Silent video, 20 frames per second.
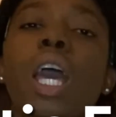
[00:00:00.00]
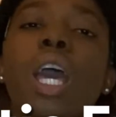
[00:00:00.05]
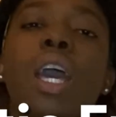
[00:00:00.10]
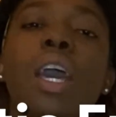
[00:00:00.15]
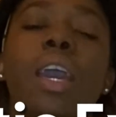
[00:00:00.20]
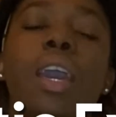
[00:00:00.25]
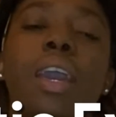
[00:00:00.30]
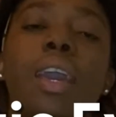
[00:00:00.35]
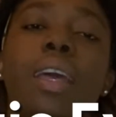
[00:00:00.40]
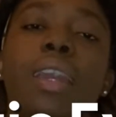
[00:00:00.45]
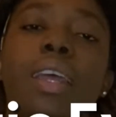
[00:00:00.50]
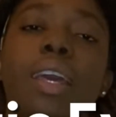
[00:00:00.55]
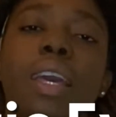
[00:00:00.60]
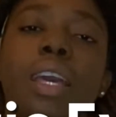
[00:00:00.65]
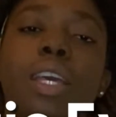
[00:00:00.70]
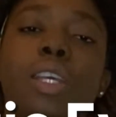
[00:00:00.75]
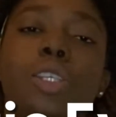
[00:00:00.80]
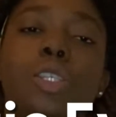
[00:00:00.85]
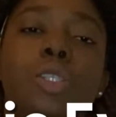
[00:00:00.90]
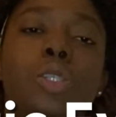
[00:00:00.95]
It
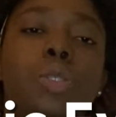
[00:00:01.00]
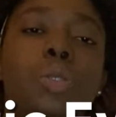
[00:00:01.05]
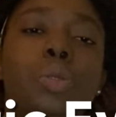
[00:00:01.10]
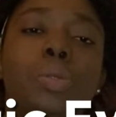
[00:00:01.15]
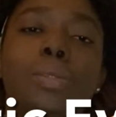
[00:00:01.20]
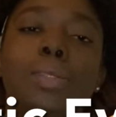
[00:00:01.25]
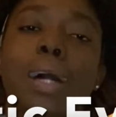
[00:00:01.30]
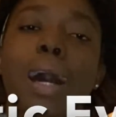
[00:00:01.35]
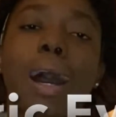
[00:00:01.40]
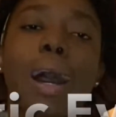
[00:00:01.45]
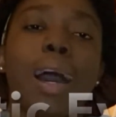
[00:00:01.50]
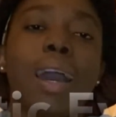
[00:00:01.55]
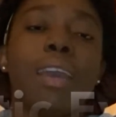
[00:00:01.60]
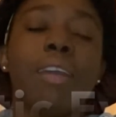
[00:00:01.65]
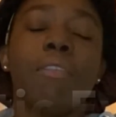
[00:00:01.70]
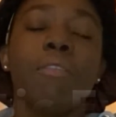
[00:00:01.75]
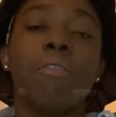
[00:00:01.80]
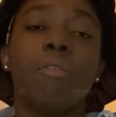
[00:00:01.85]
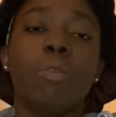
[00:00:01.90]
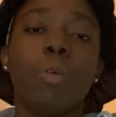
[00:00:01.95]
is to die
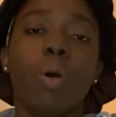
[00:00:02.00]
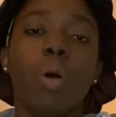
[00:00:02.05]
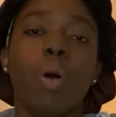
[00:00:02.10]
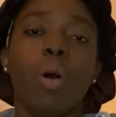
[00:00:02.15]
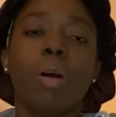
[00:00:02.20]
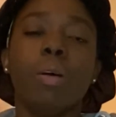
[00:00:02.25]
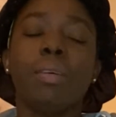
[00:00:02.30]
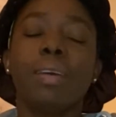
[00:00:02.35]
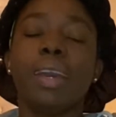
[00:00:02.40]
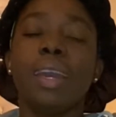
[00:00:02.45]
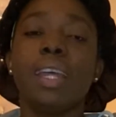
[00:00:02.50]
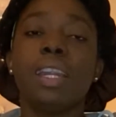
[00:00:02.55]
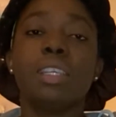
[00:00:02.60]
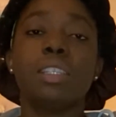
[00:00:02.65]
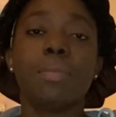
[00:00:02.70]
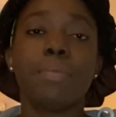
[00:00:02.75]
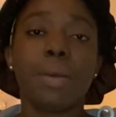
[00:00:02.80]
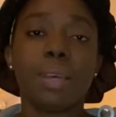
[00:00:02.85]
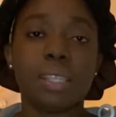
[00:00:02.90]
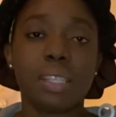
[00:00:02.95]
for. It is the
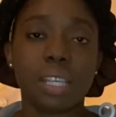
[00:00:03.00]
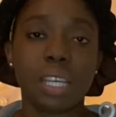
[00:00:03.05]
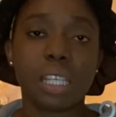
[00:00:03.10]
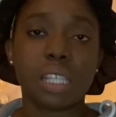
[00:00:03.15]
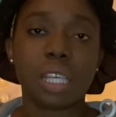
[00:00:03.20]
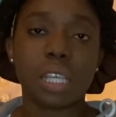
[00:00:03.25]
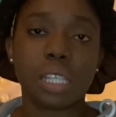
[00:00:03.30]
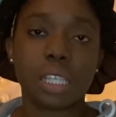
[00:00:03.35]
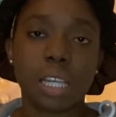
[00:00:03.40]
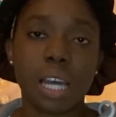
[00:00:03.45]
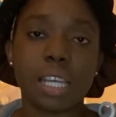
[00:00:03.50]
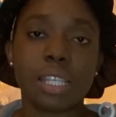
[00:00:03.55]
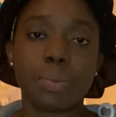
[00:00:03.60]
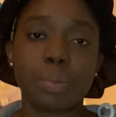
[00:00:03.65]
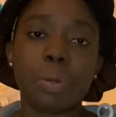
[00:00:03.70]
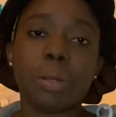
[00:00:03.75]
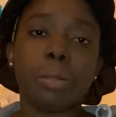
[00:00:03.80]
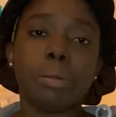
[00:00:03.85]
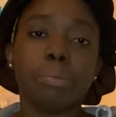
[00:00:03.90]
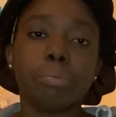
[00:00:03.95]
best thing since sliced
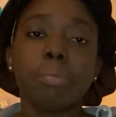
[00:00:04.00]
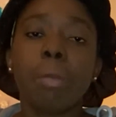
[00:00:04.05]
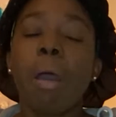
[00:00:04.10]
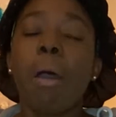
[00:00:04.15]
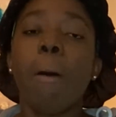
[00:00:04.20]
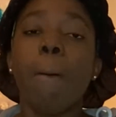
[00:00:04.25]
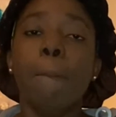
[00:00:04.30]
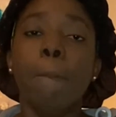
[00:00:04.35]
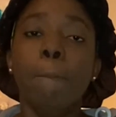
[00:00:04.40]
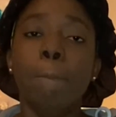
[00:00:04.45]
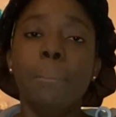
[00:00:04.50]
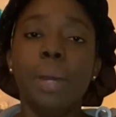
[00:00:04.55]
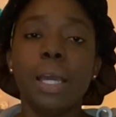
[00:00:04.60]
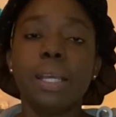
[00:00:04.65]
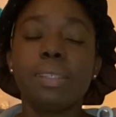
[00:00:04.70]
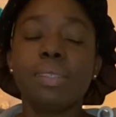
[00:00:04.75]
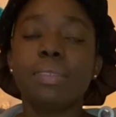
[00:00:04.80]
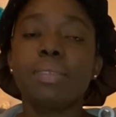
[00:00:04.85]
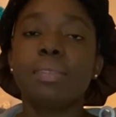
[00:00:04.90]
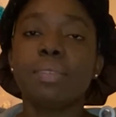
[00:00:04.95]
bread.
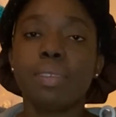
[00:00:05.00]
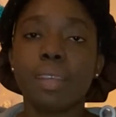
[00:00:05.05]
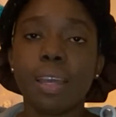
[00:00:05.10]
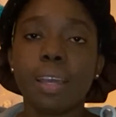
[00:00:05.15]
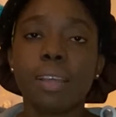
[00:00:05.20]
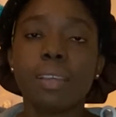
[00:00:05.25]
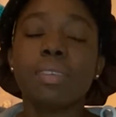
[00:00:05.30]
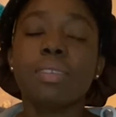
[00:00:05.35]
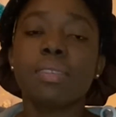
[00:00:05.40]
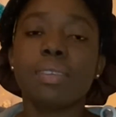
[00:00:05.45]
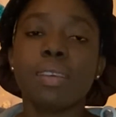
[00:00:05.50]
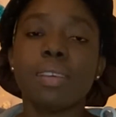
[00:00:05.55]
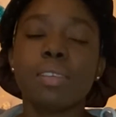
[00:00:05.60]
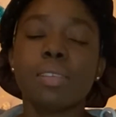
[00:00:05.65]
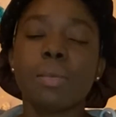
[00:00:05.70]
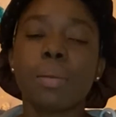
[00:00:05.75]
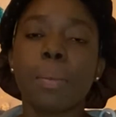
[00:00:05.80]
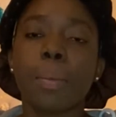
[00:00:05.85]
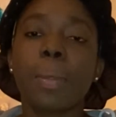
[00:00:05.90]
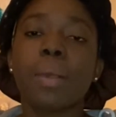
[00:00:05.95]
Best thing since
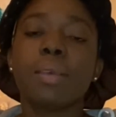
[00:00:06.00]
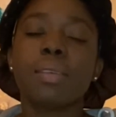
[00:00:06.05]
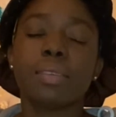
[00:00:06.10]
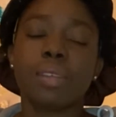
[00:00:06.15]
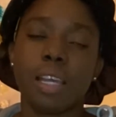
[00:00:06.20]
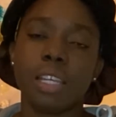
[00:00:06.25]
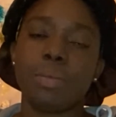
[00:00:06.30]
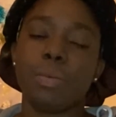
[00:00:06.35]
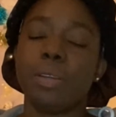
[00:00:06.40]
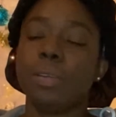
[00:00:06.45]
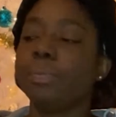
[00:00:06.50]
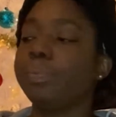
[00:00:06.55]
sliced bread.